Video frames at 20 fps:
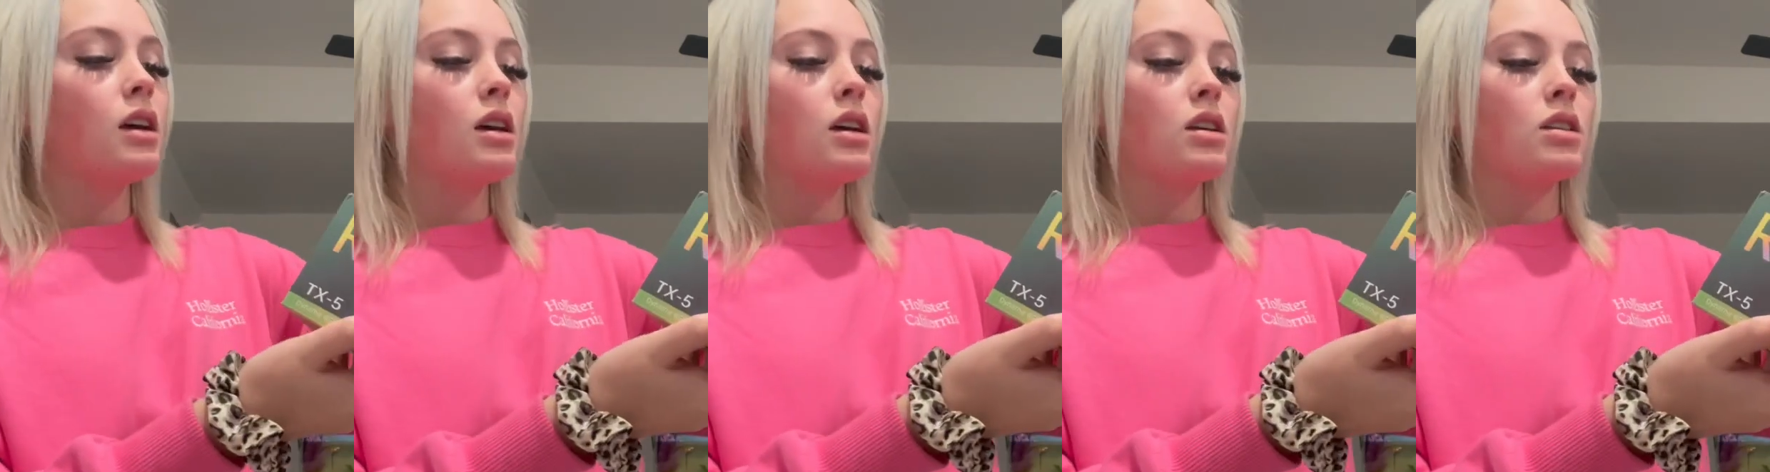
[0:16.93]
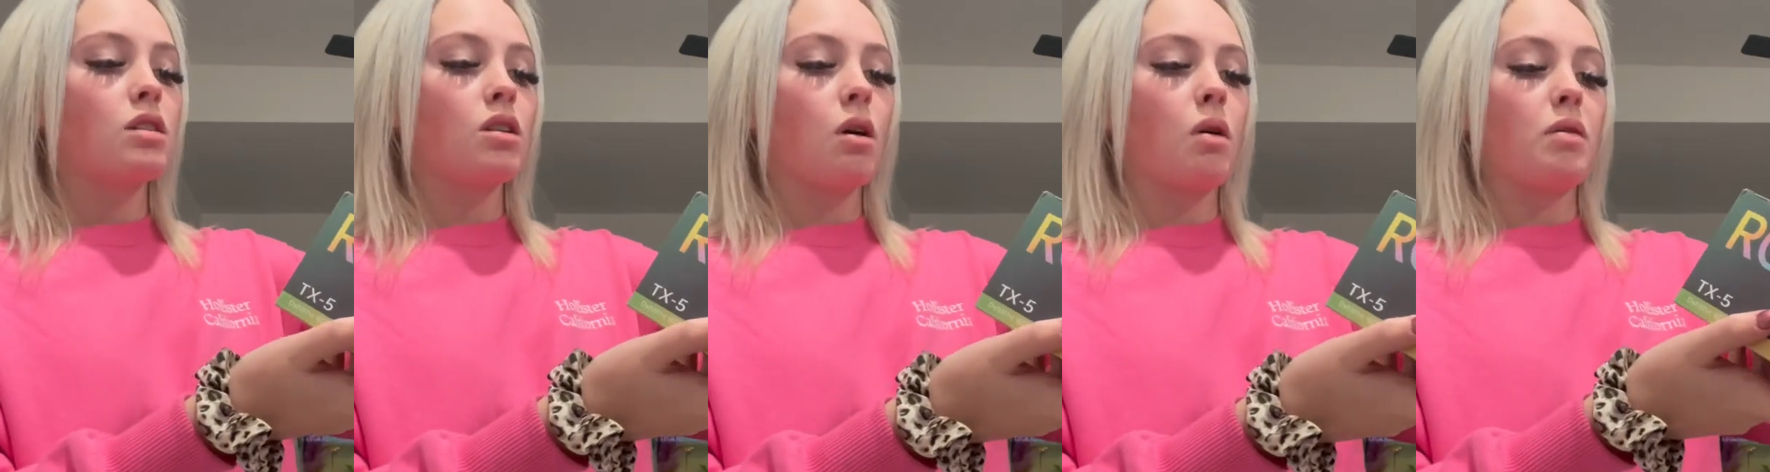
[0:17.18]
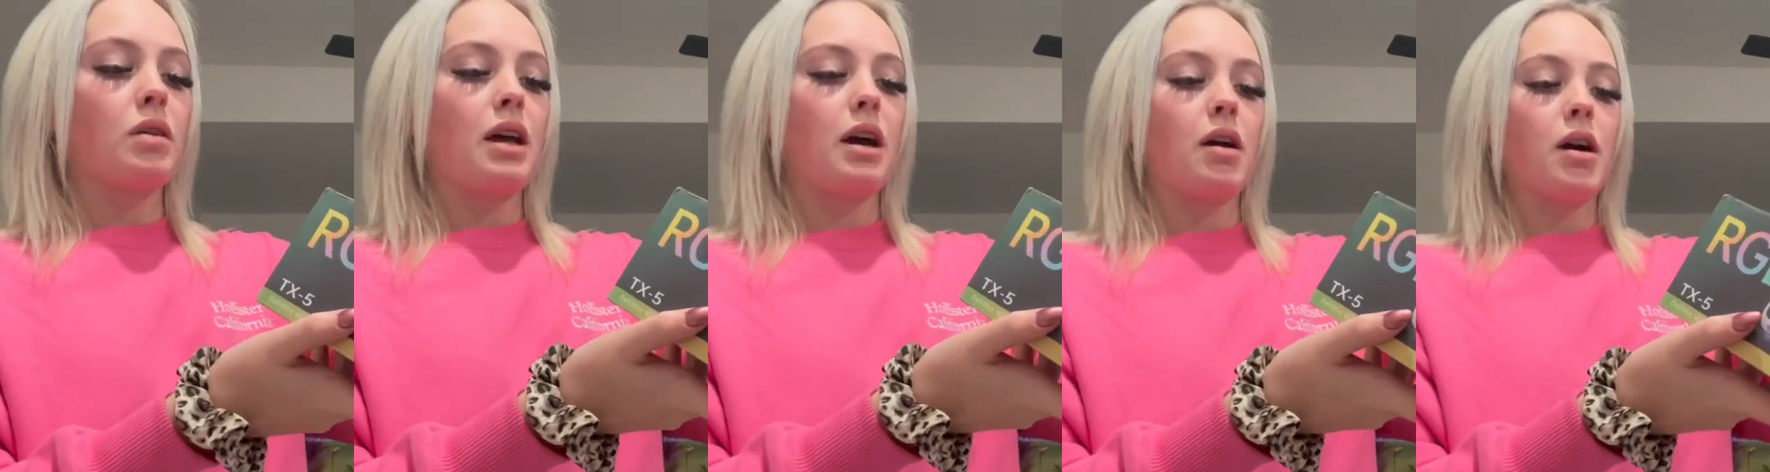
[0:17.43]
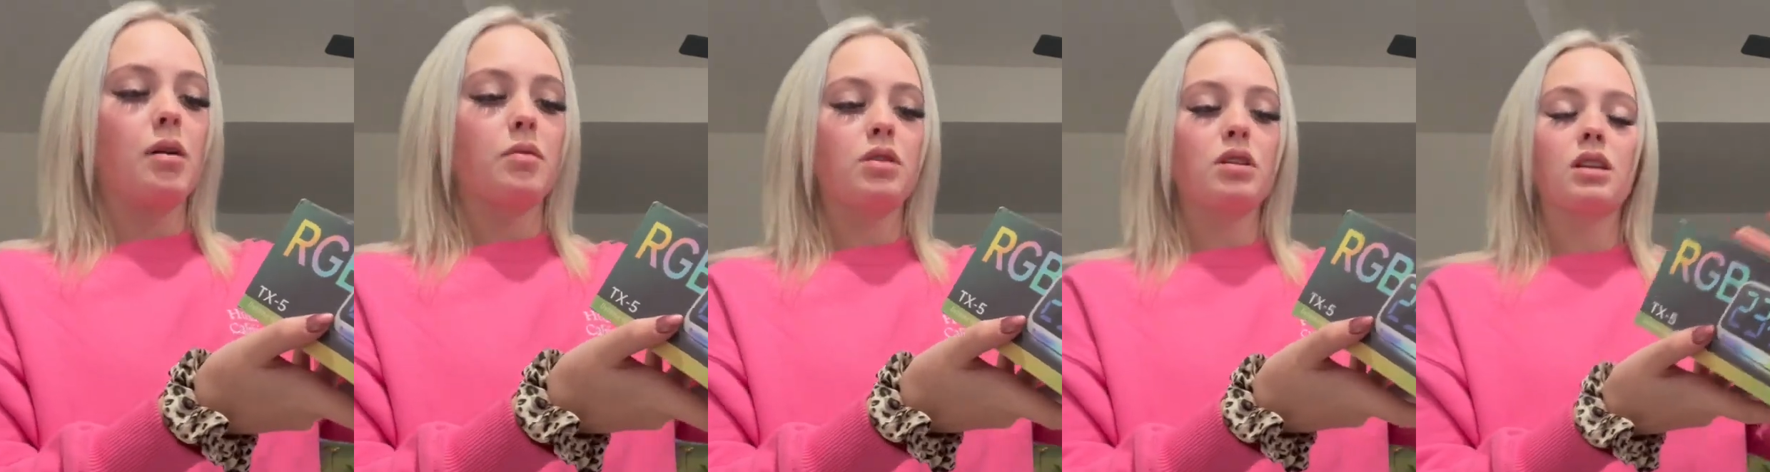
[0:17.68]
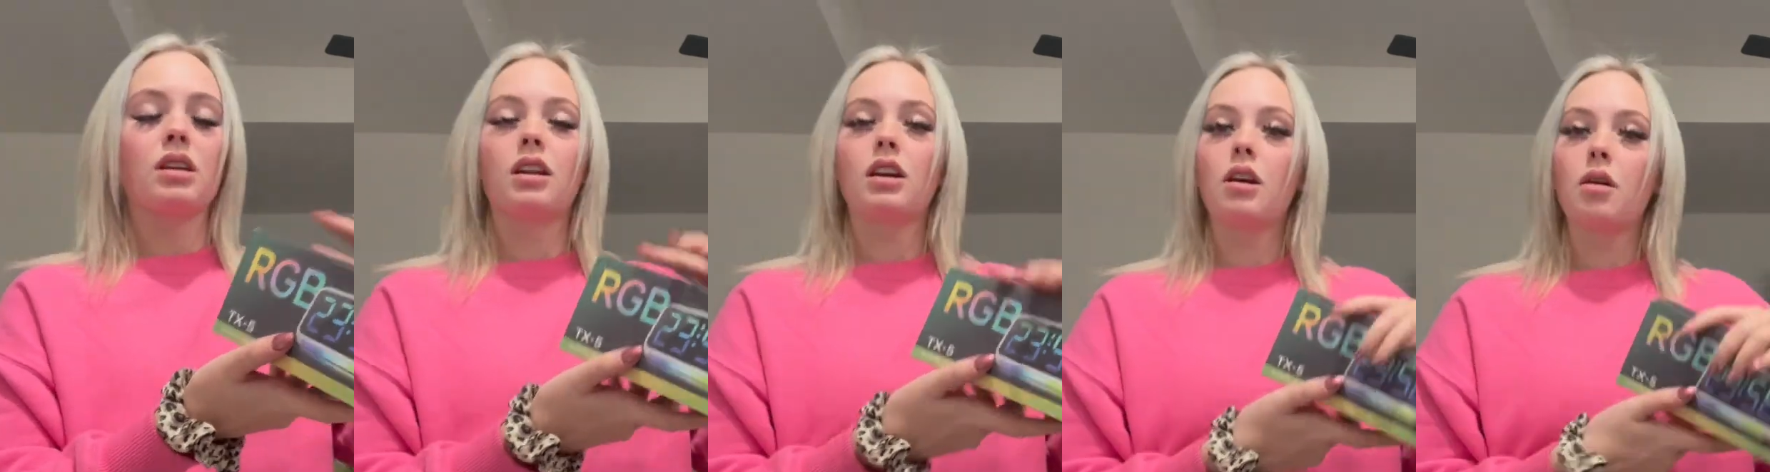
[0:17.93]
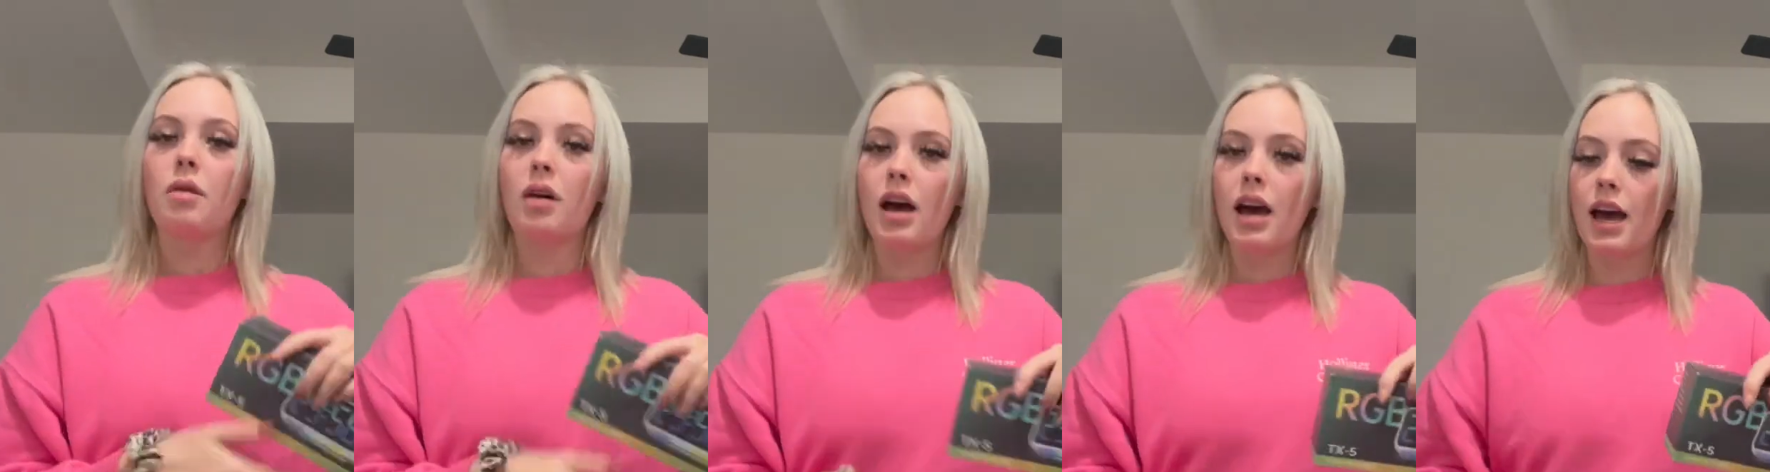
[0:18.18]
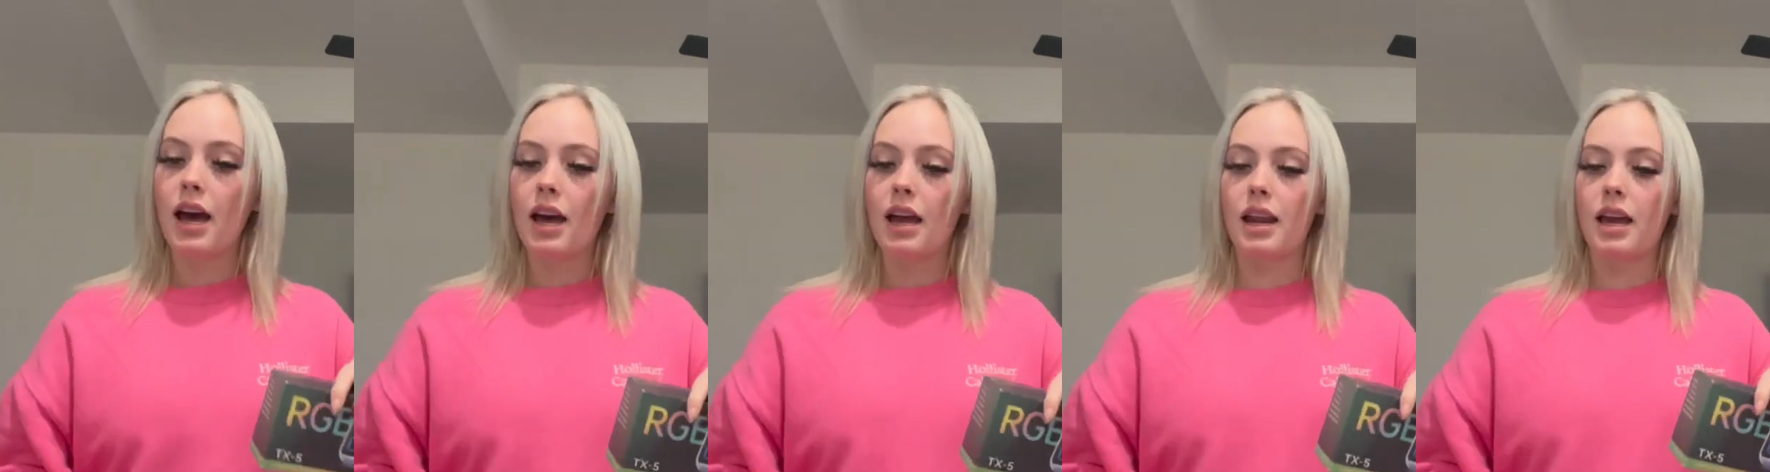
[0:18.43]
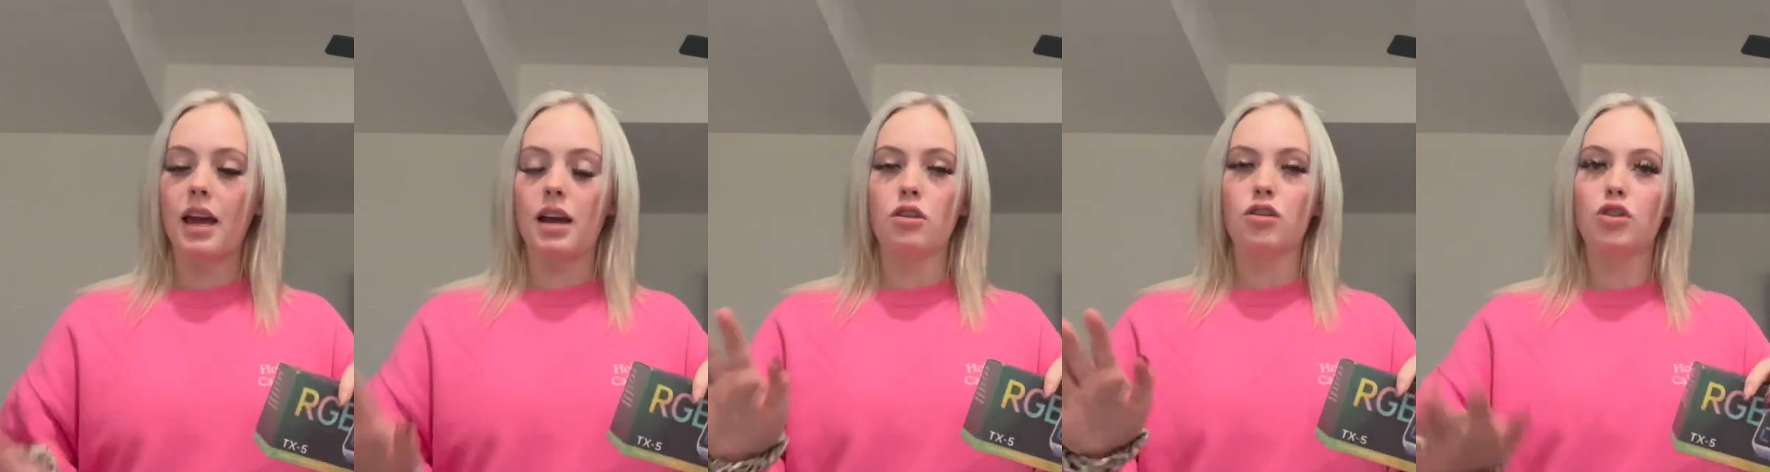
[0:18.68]
So now I'm just gonna go ahead
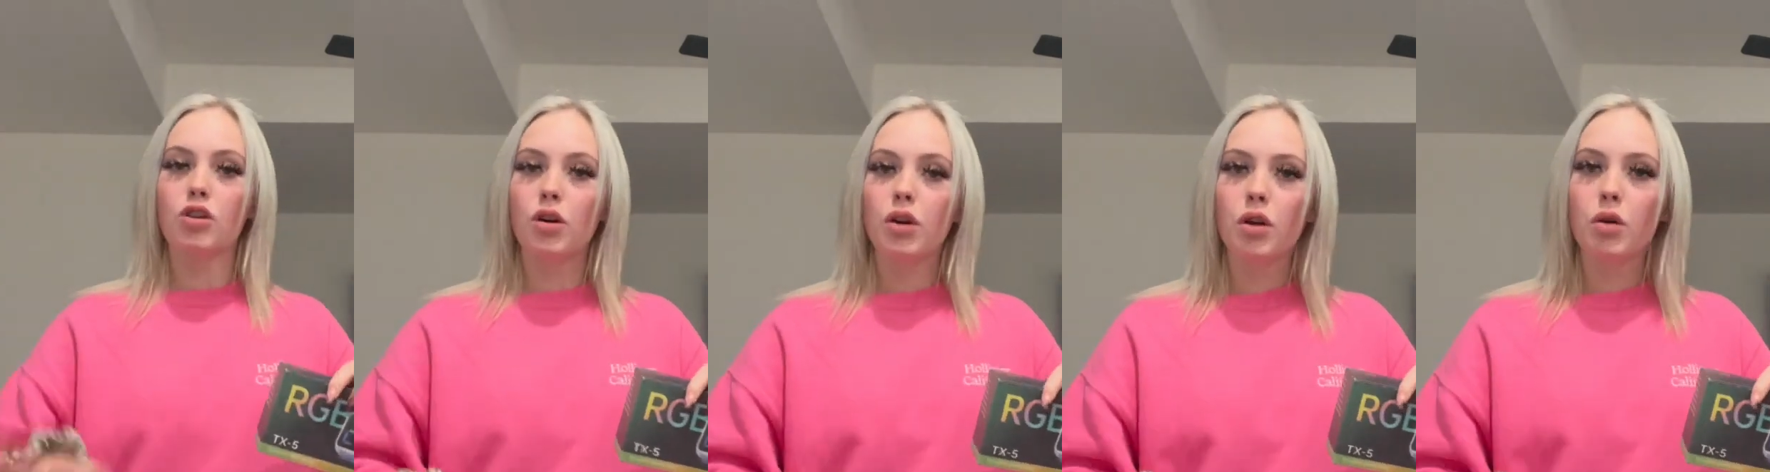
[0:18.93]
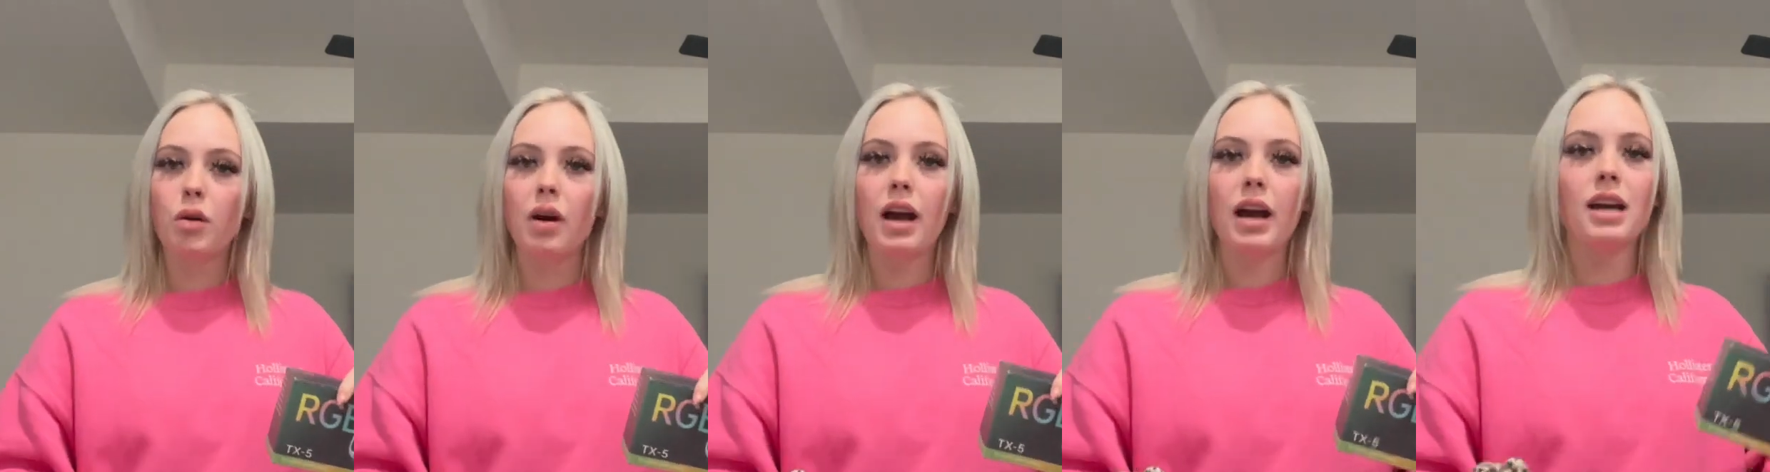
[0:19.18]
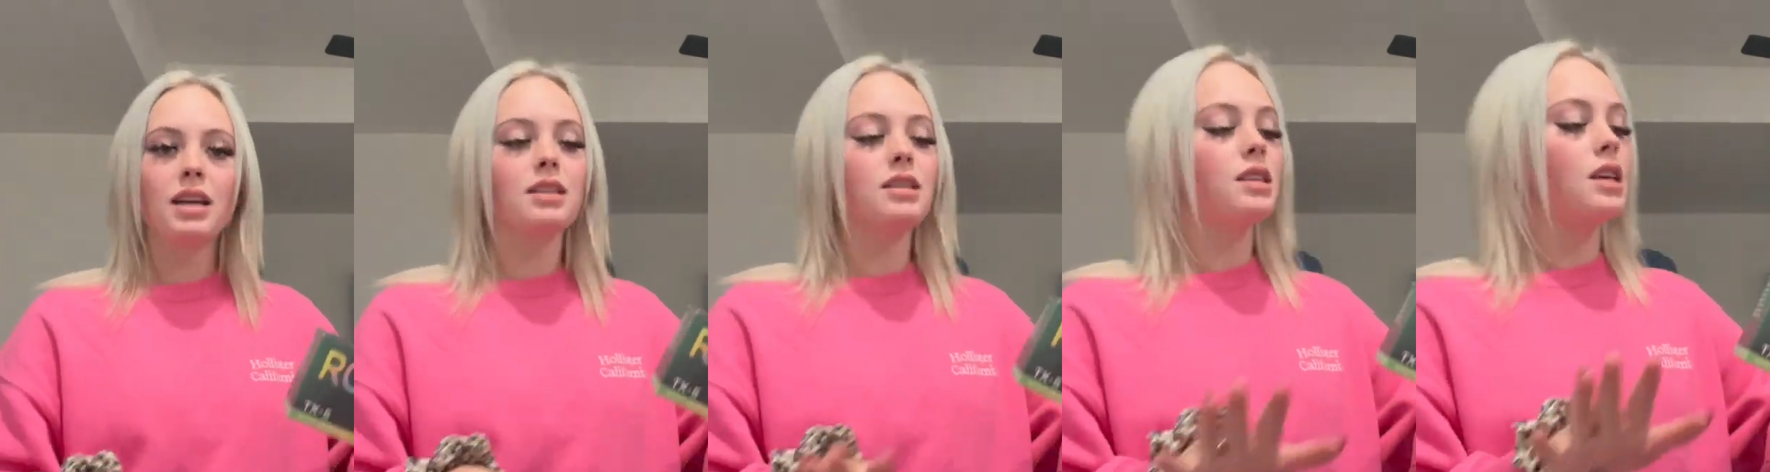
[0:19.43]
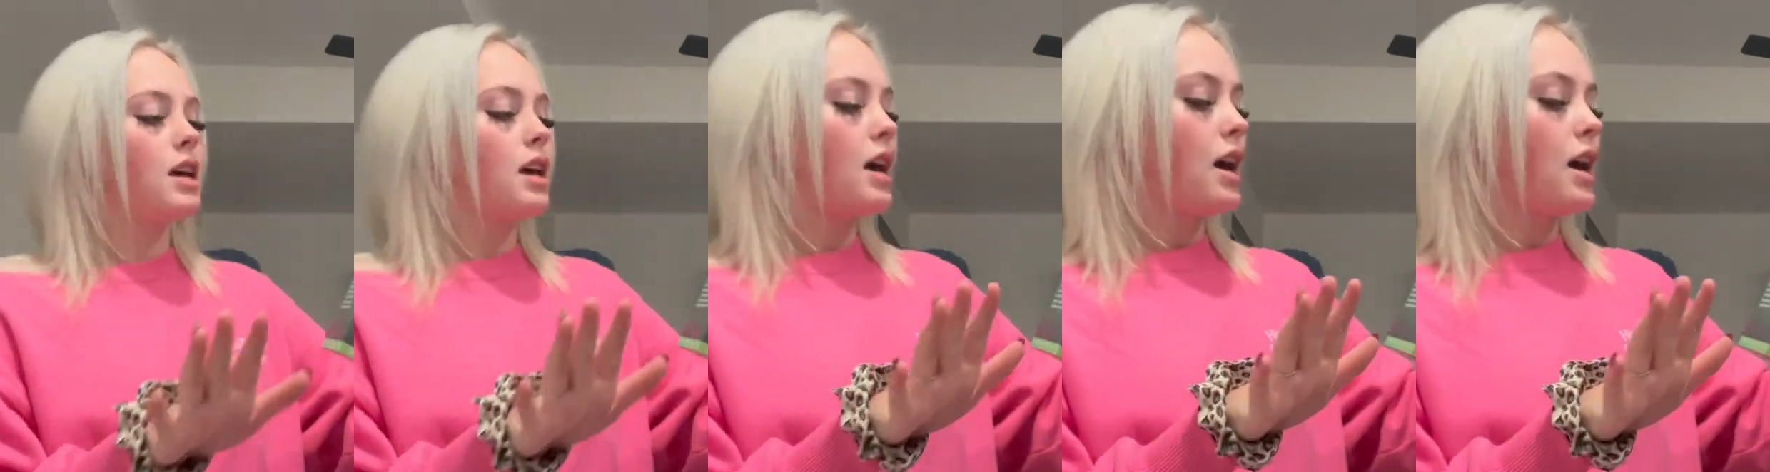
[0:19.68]
and show you guys.